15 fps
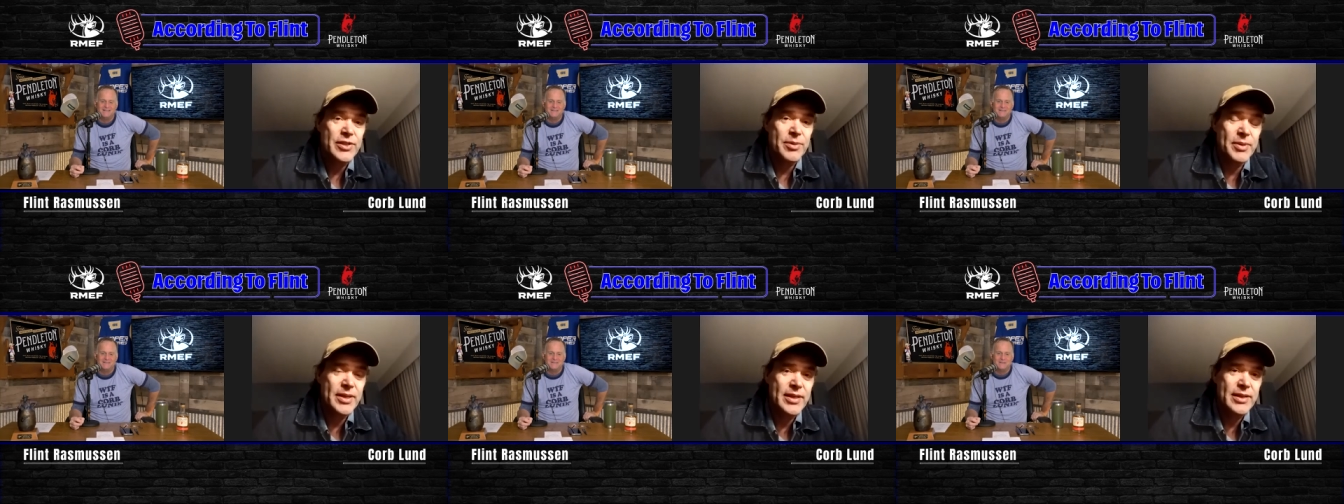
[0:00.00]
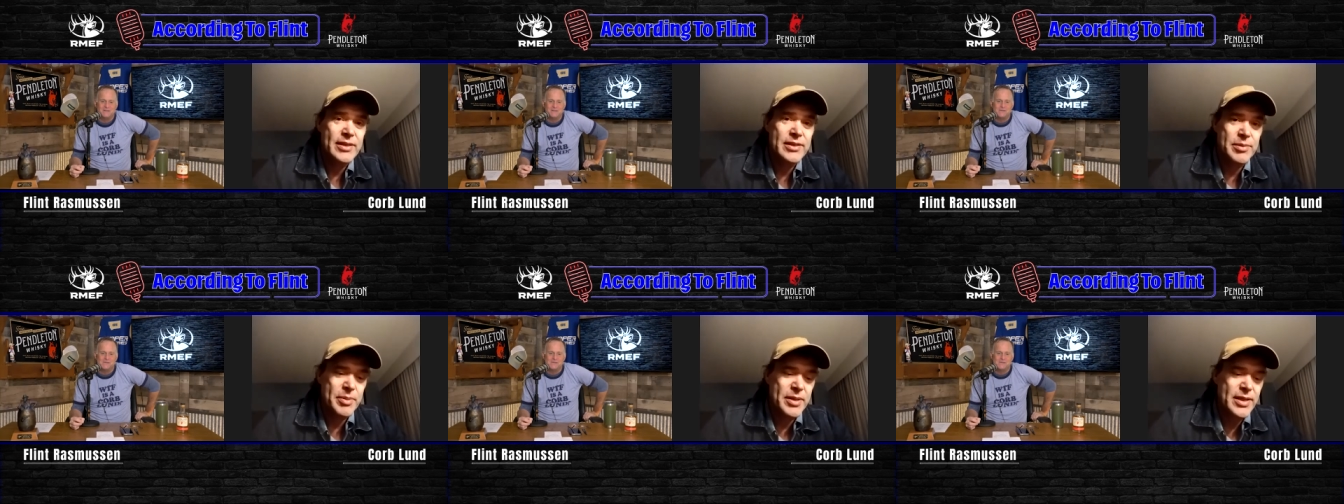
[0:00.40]
to
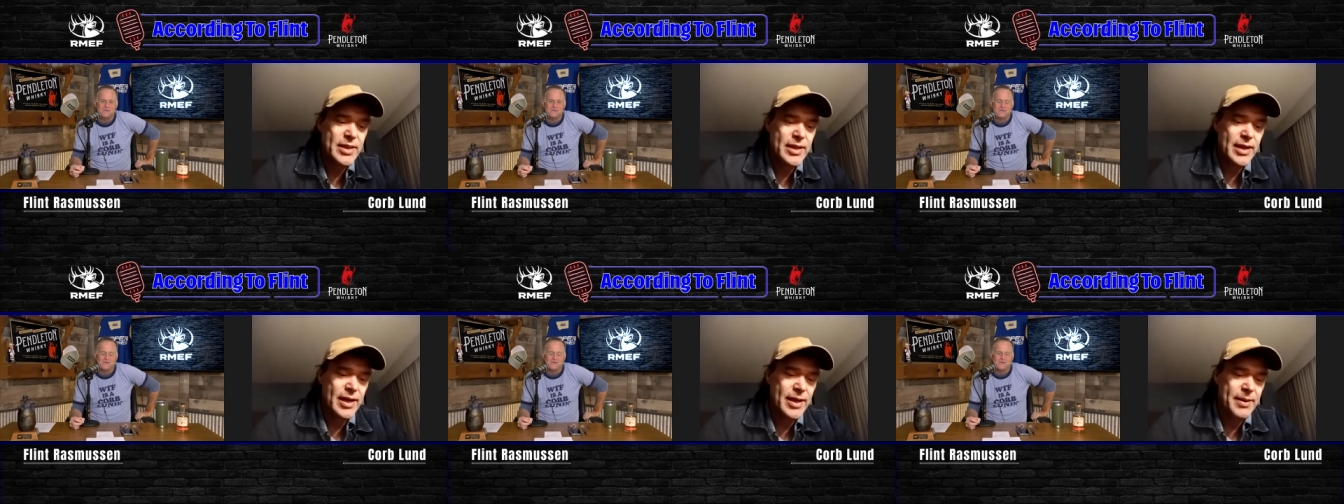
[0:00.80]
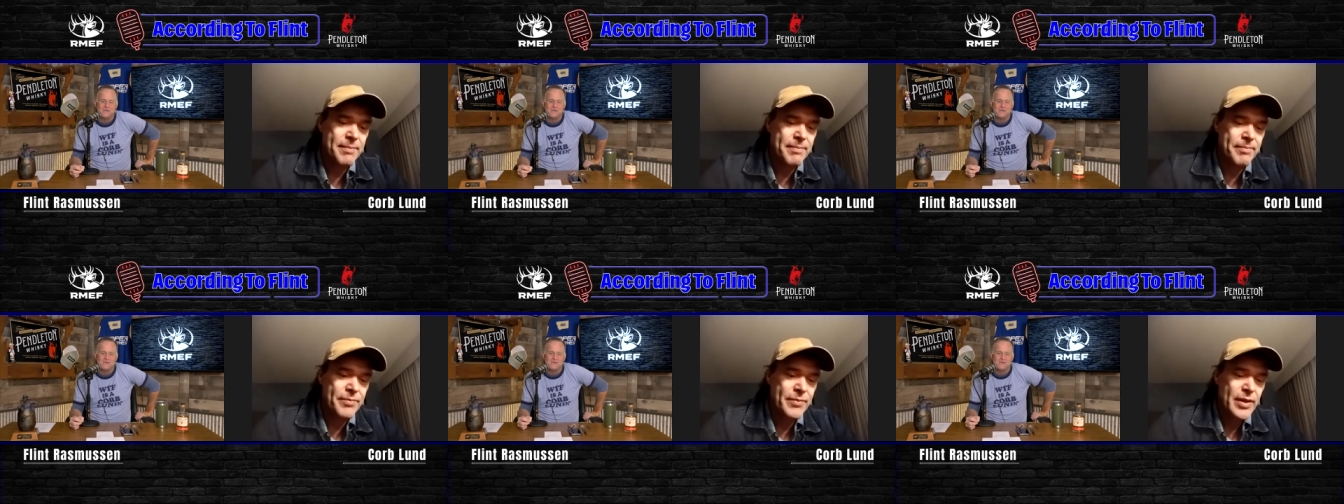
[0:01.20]
me, to me,
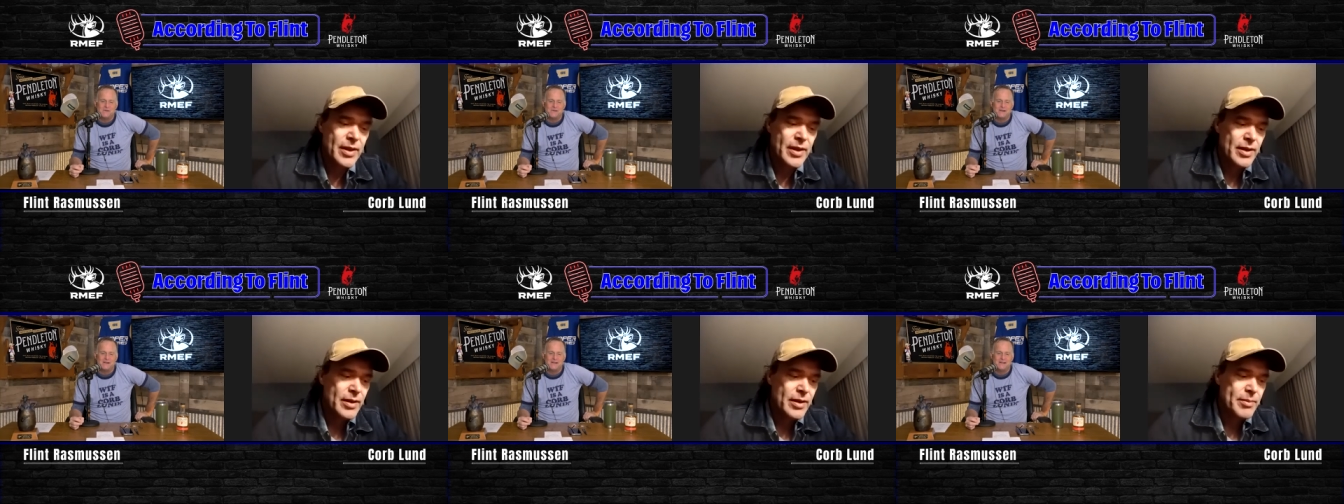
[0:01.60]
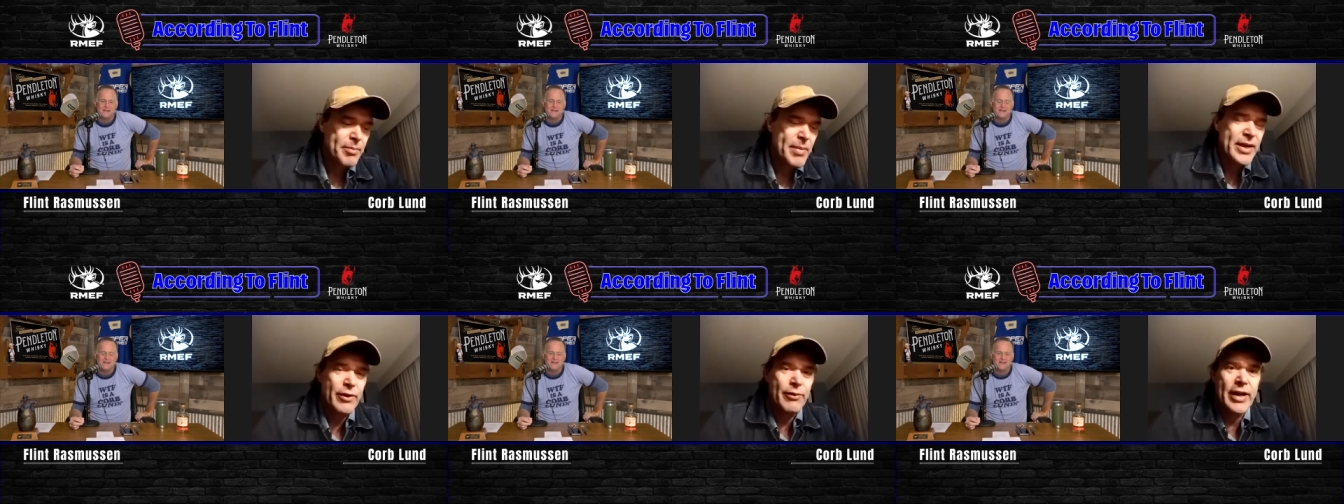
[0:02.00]
um,
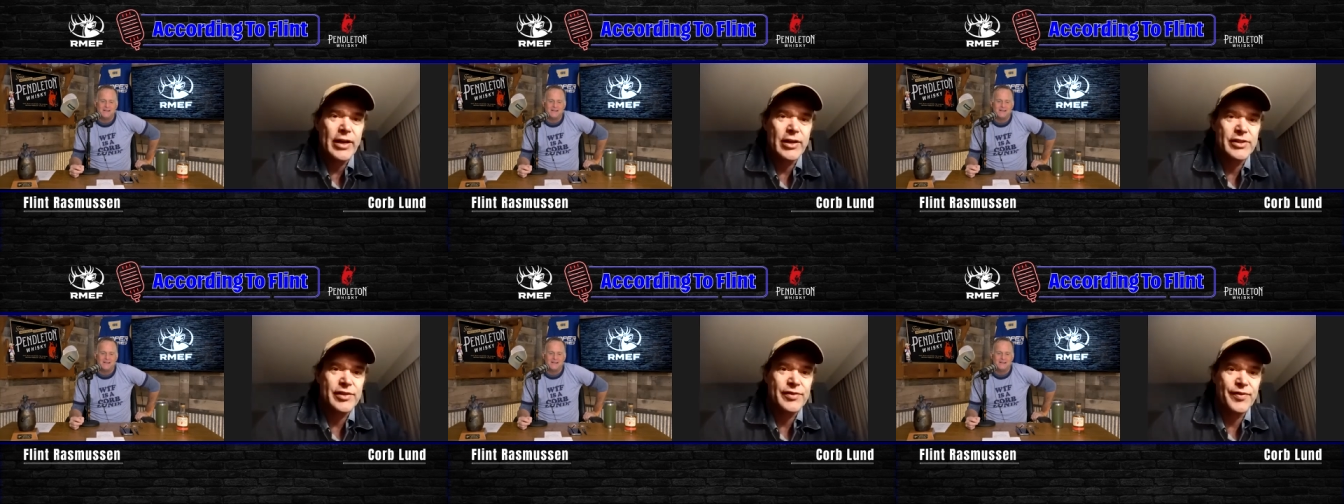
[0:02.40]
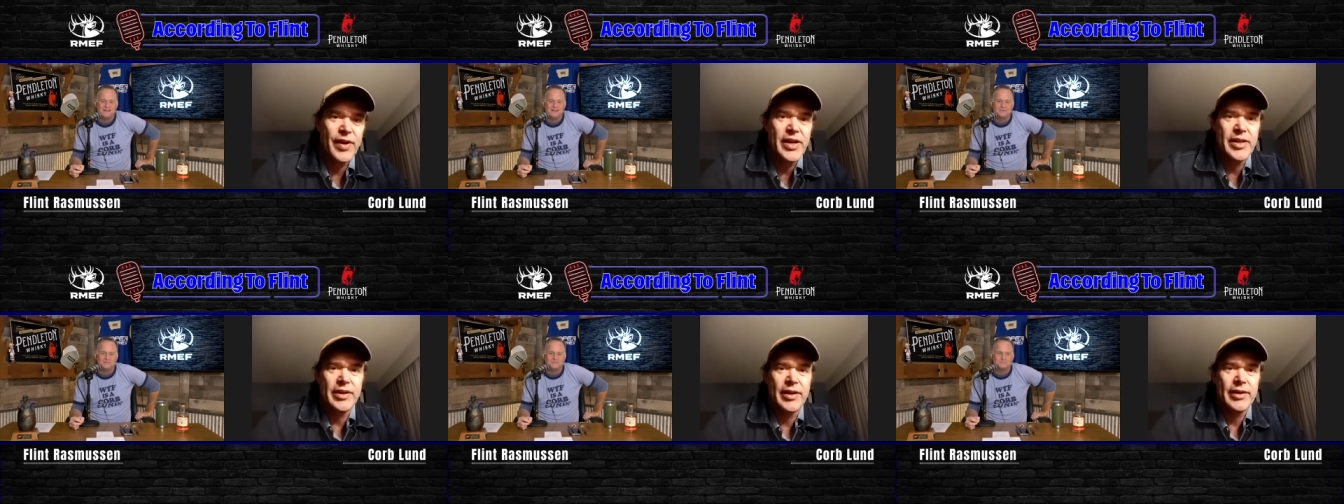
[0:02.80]
making records is
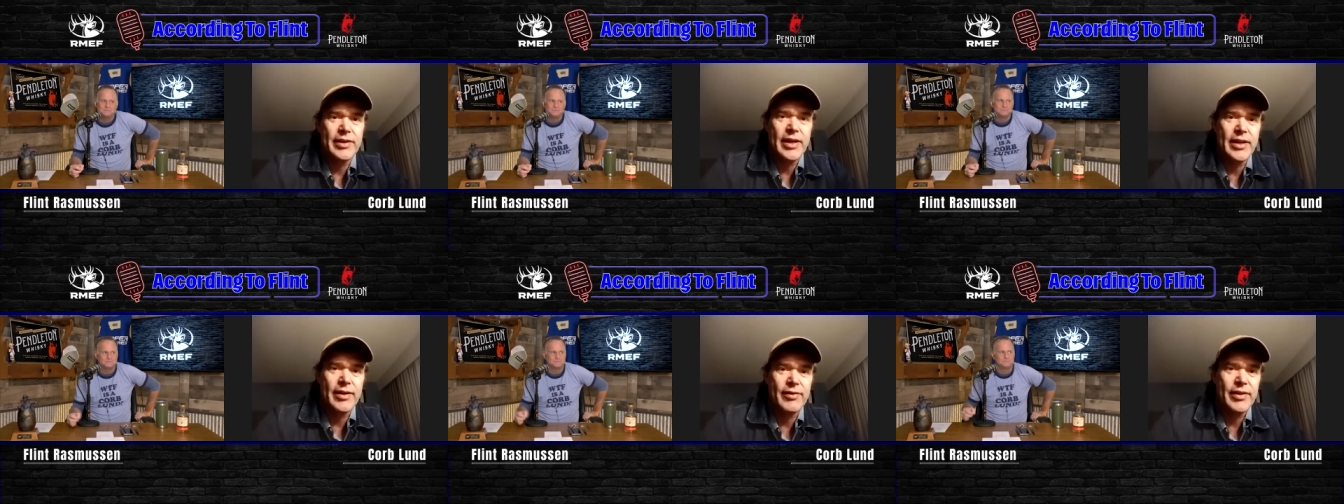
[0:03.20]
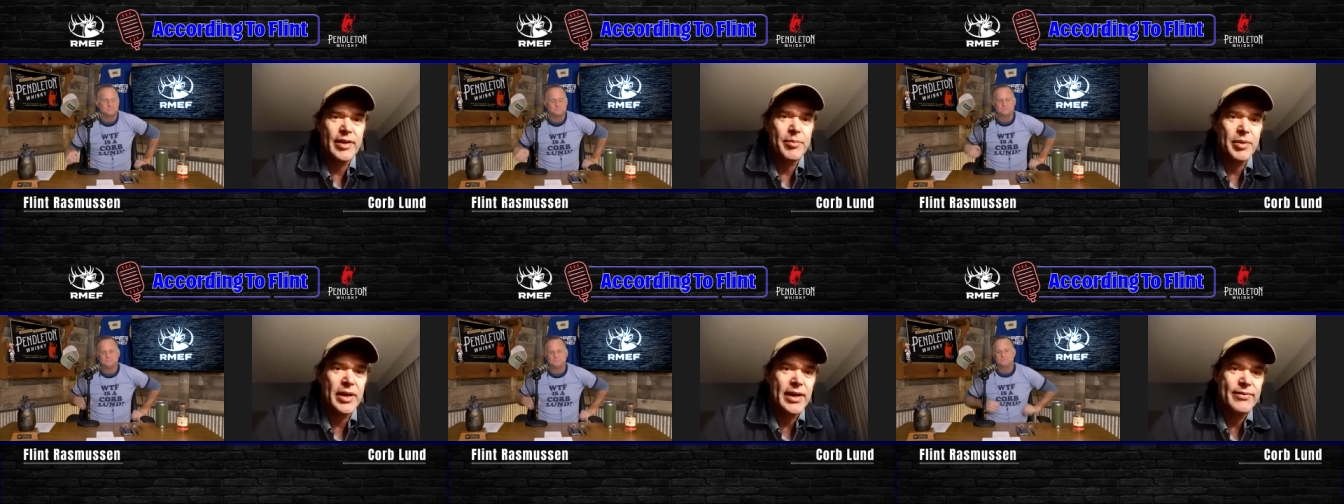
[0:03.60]
fun and, and
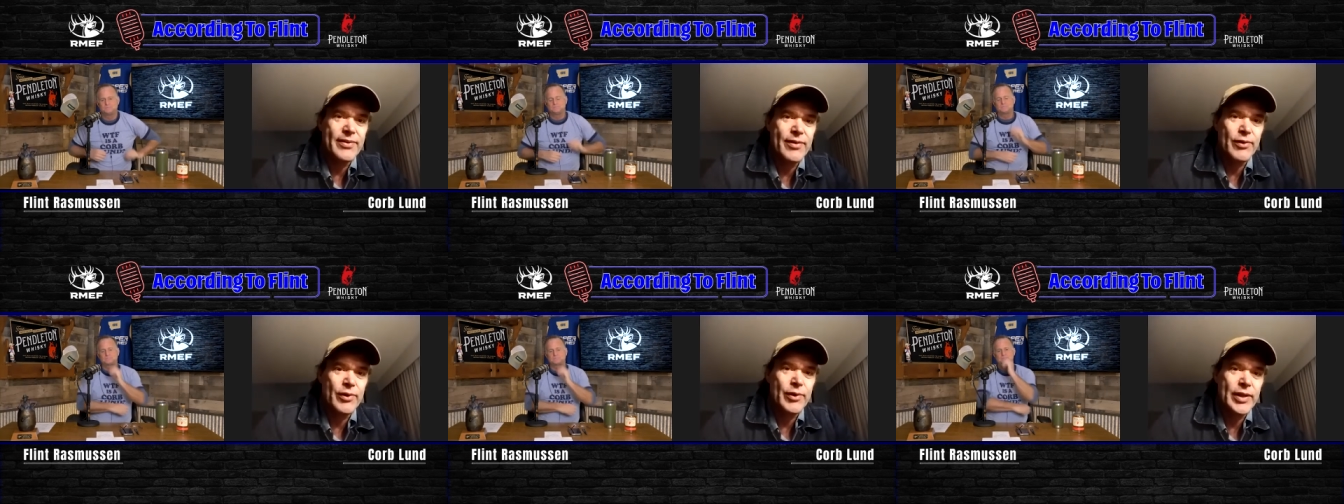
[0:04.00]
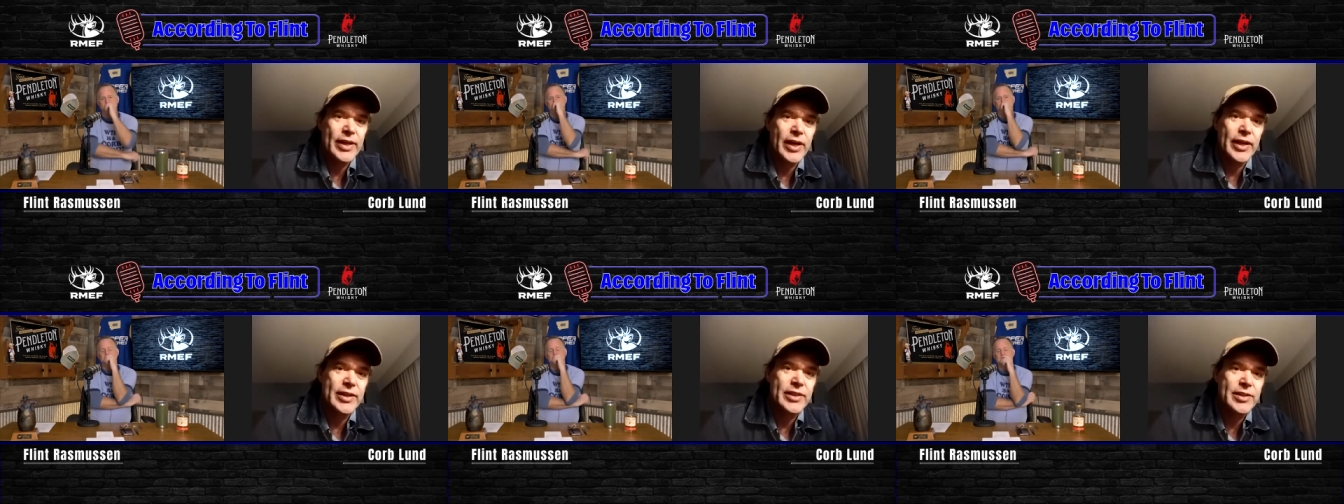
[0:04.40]
everything, but I've never
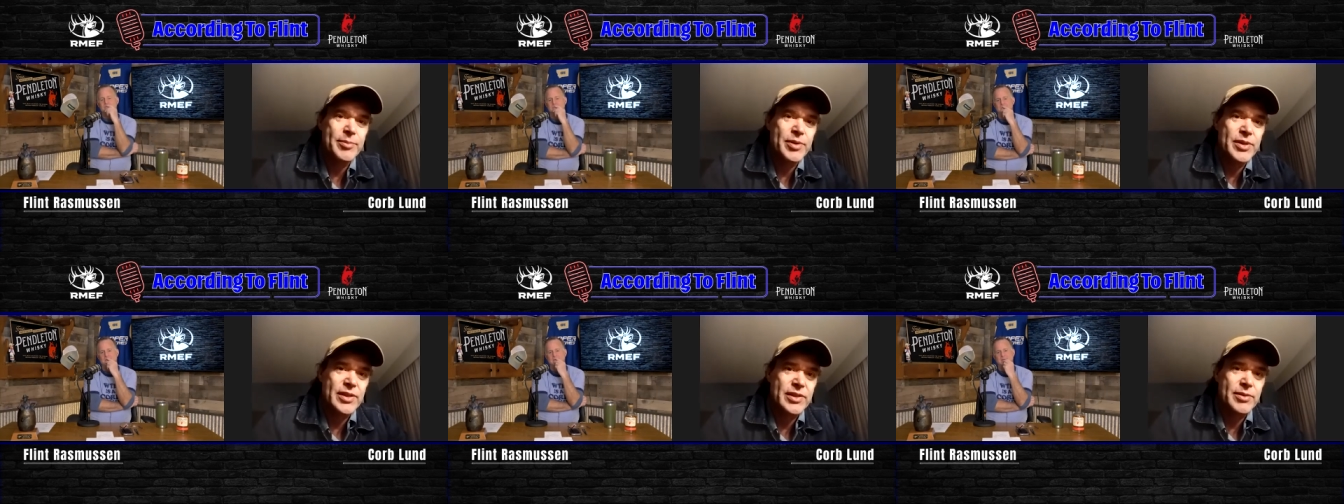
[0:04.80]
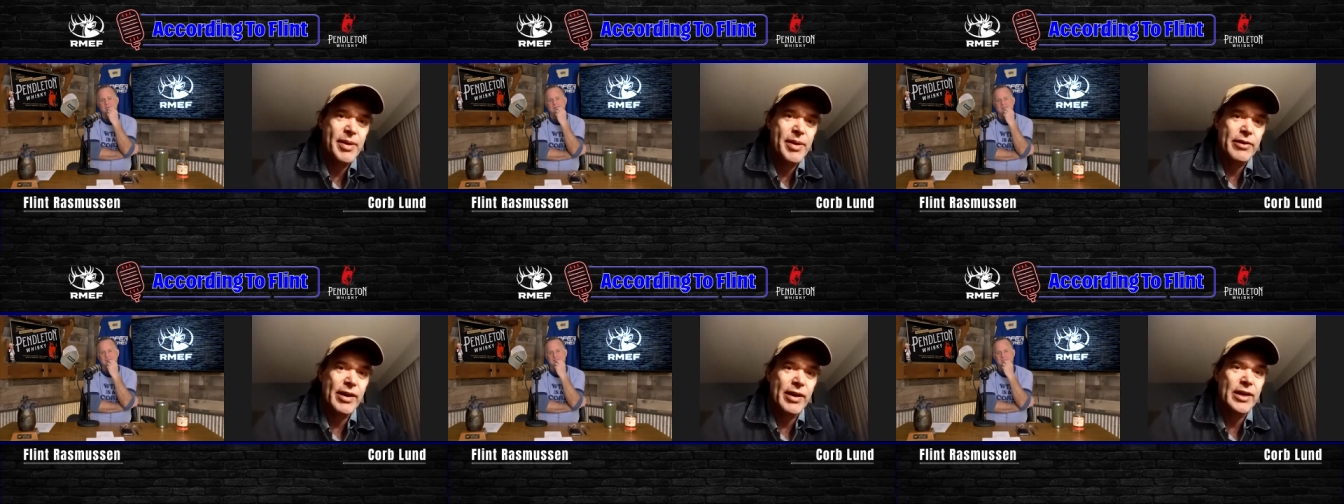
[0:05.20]
really got into music
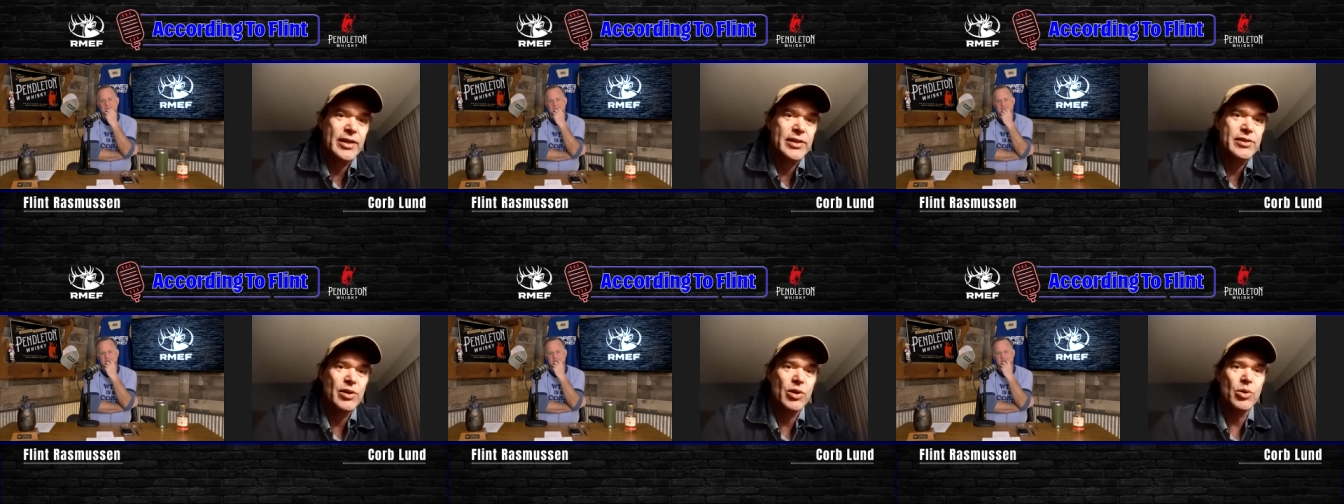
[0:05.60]
to make records.